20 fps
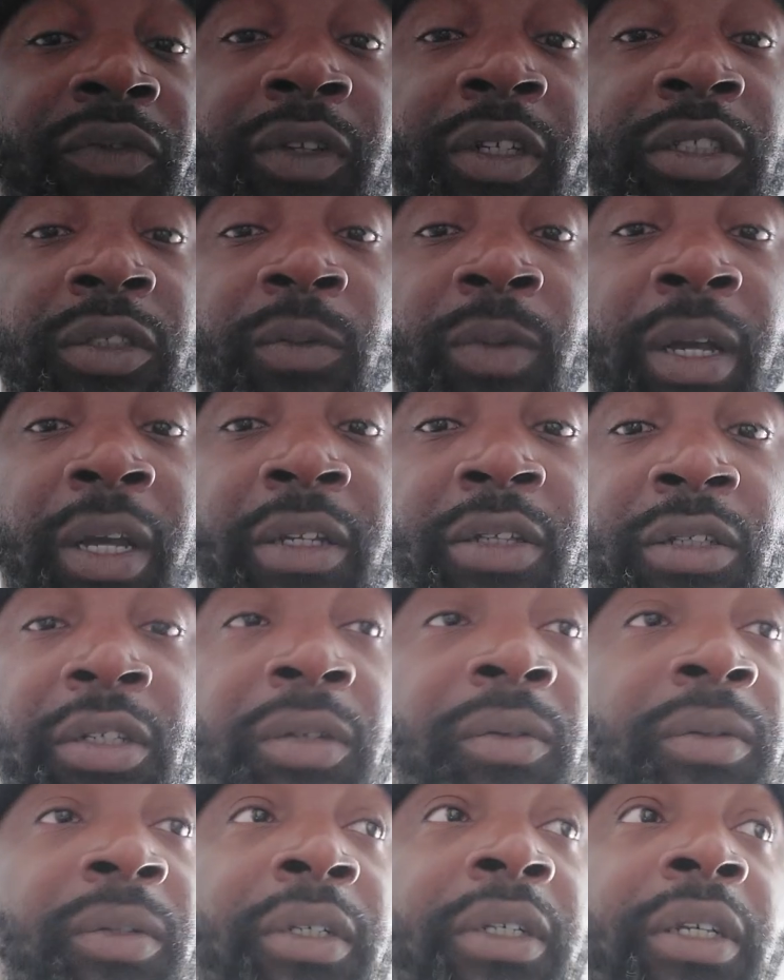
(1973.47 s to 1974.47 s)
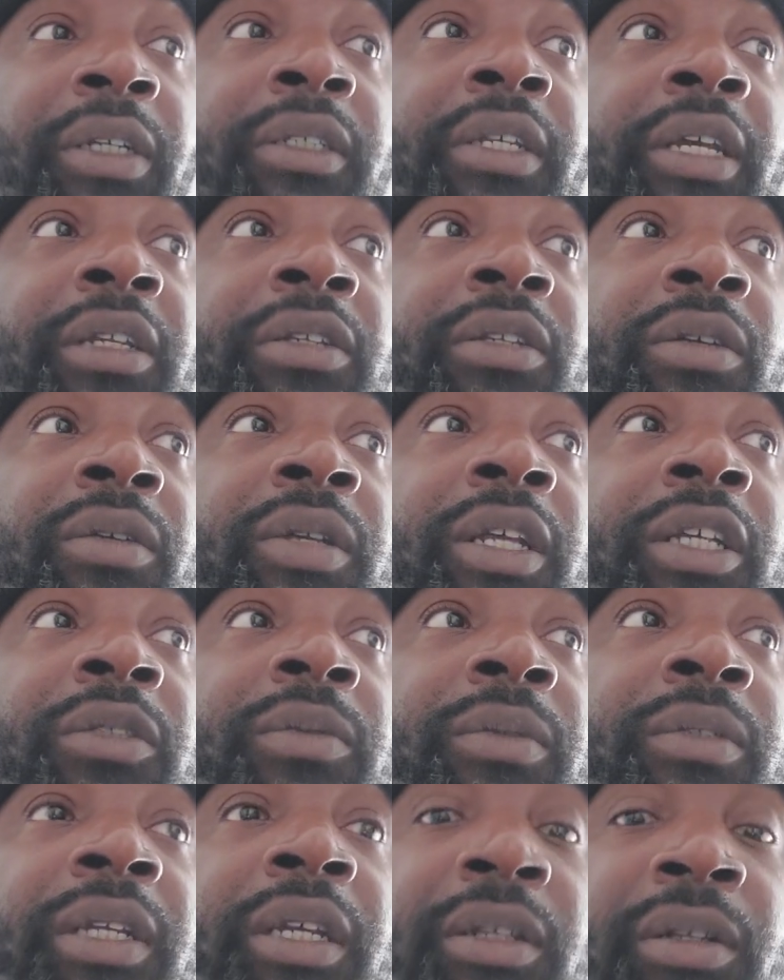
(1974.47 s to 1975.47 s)
reason why I do it. Because I know that's
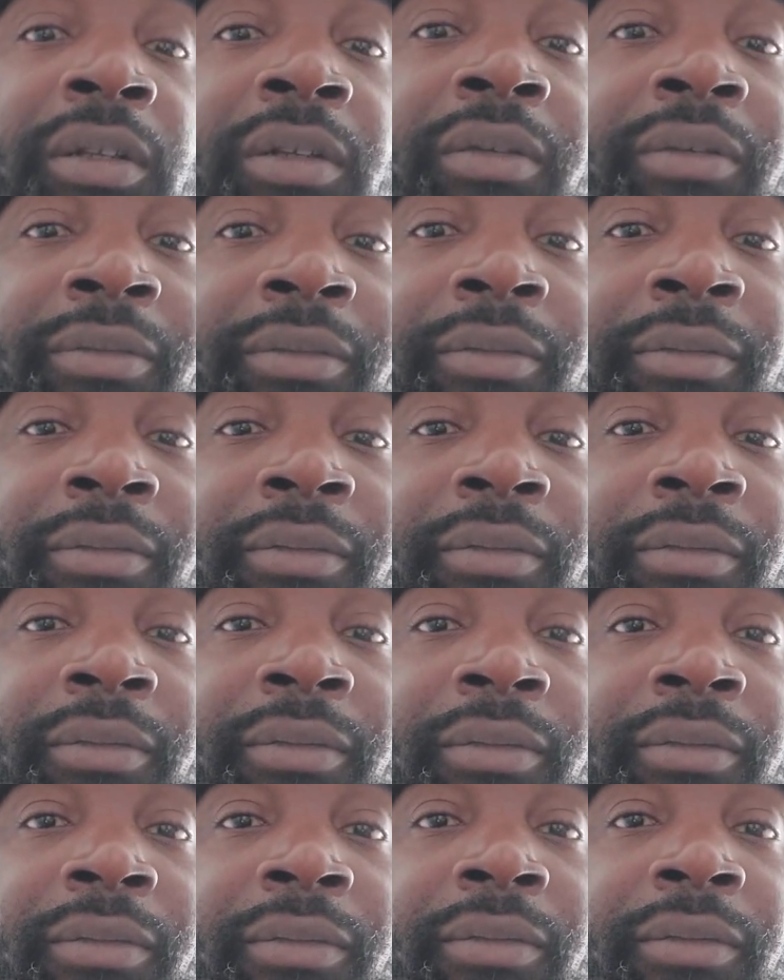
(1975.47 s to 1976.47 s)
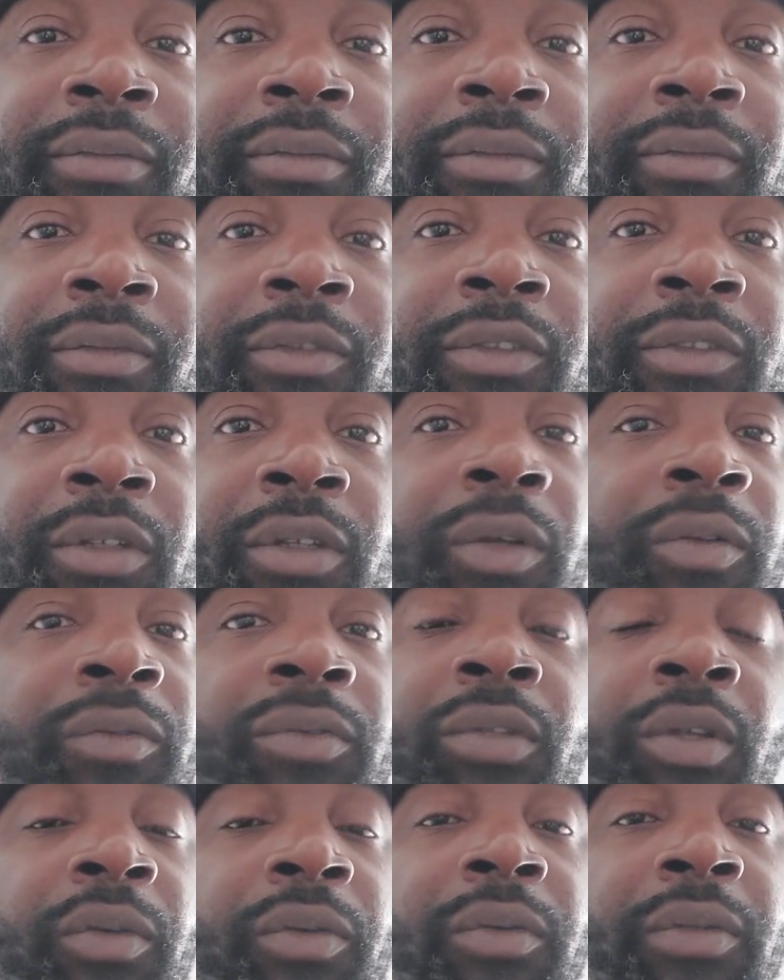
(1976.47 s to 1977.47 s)
what they do. So
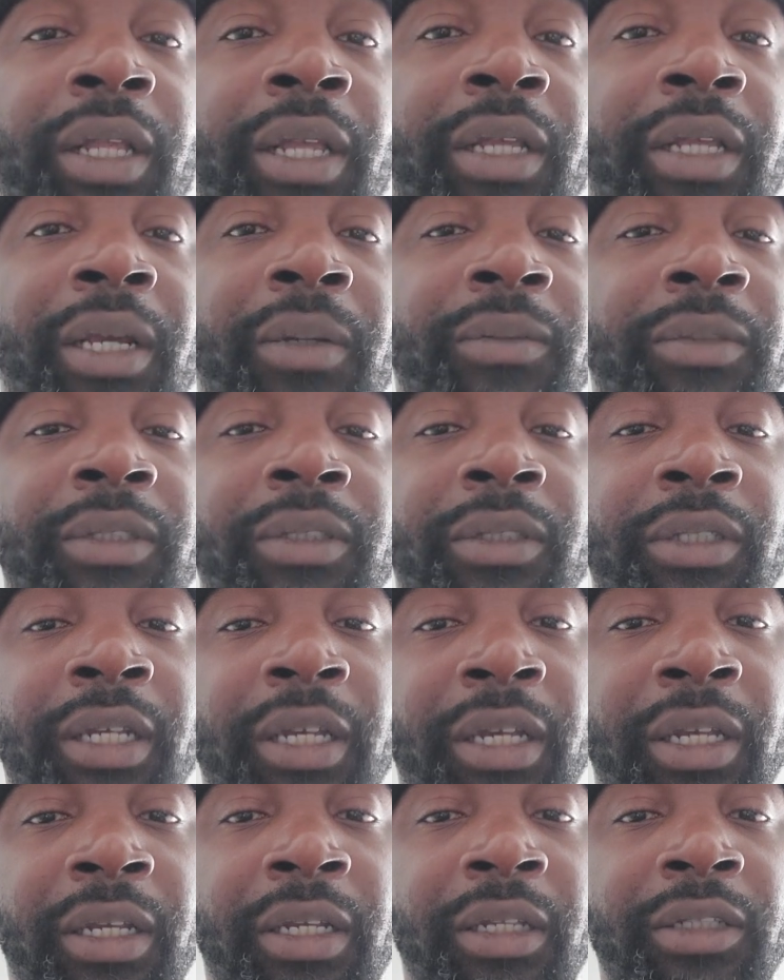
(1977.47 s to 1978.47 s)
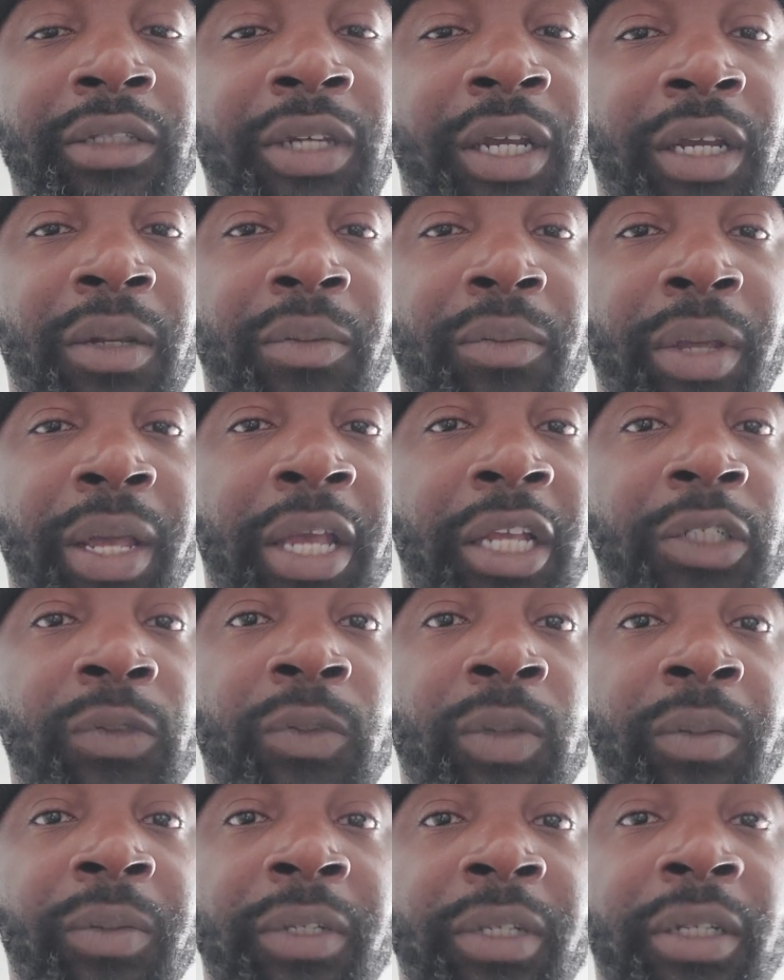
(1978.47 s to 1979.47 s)
don't think I'm just here to try to
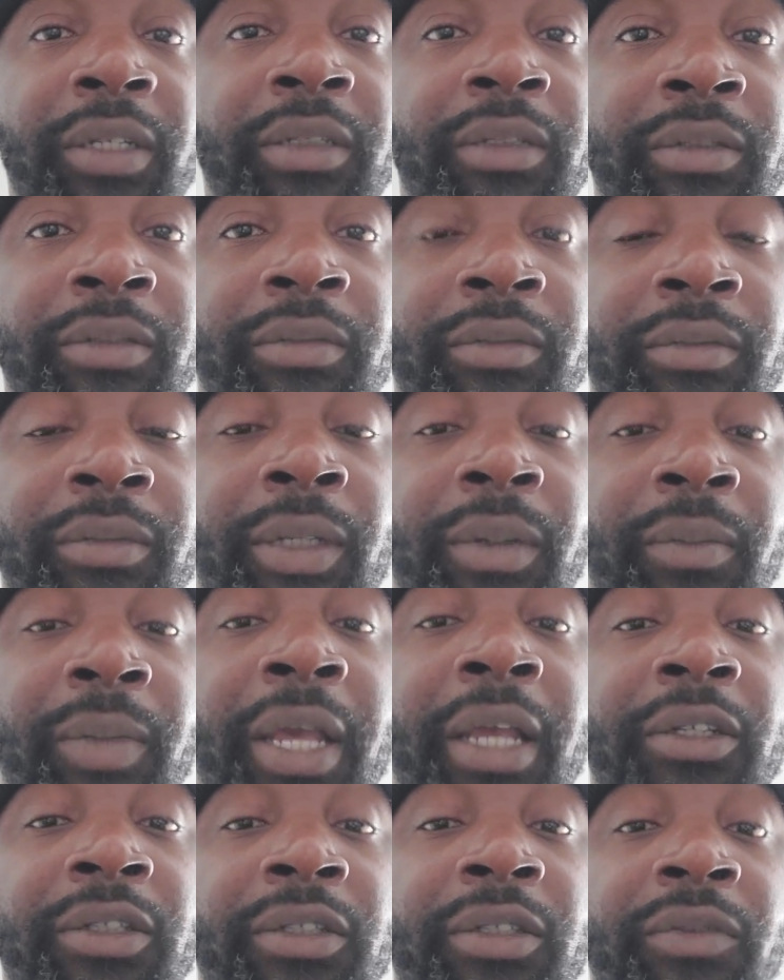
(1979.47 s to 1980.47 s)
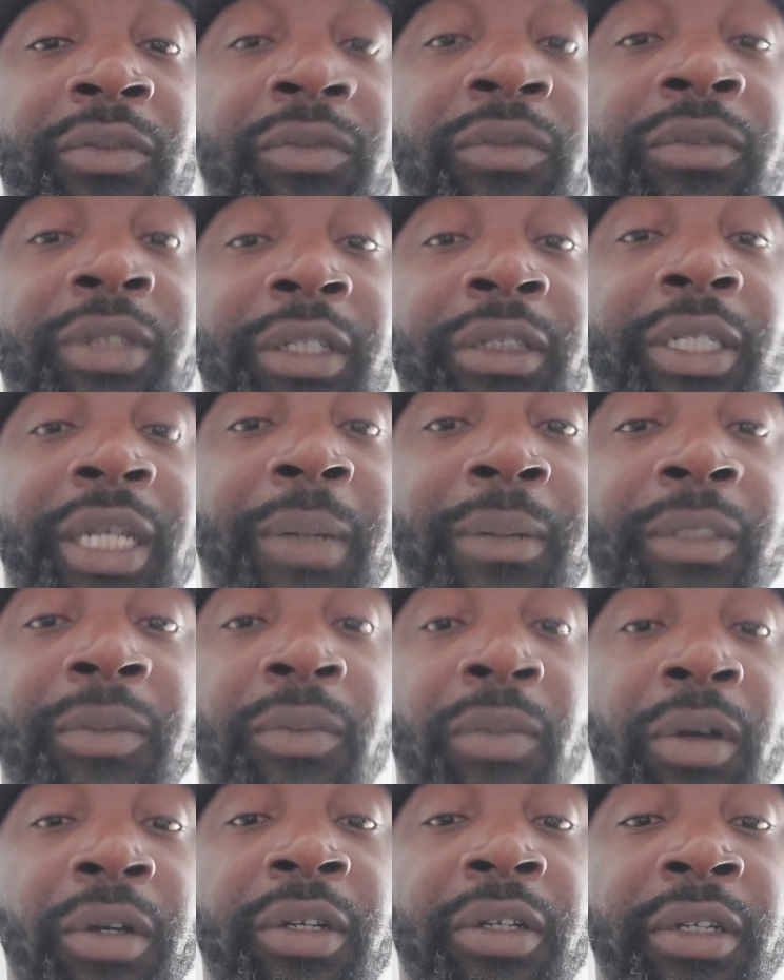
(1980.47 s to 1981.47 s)
bash women. And I'm actually 10 times
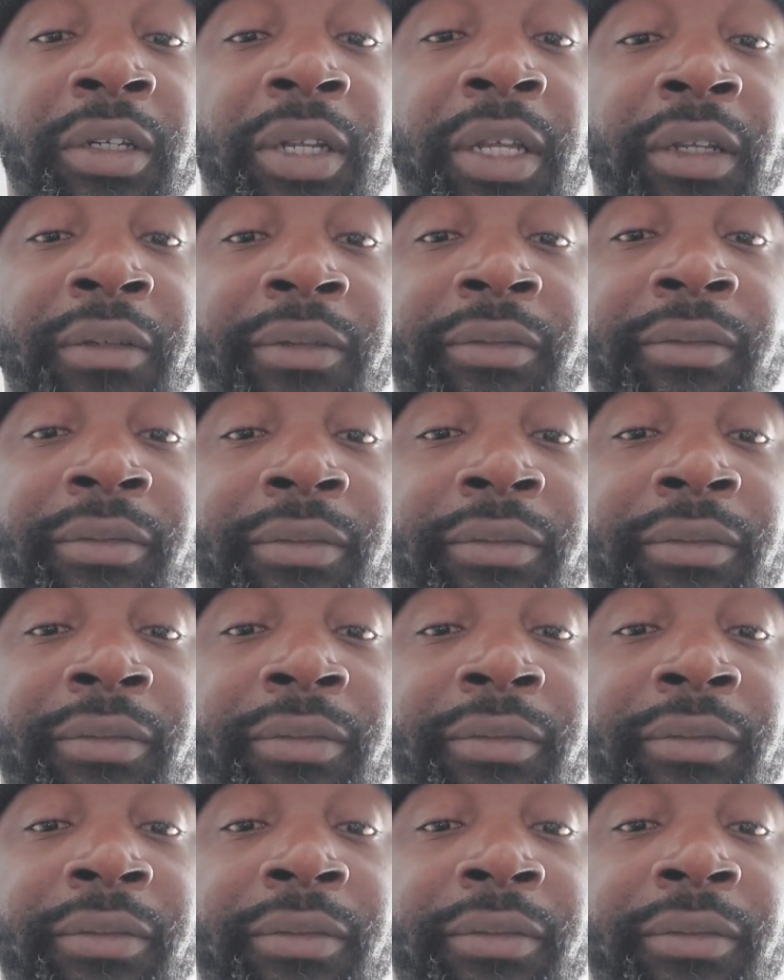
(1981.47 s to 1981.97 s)
smarter than that.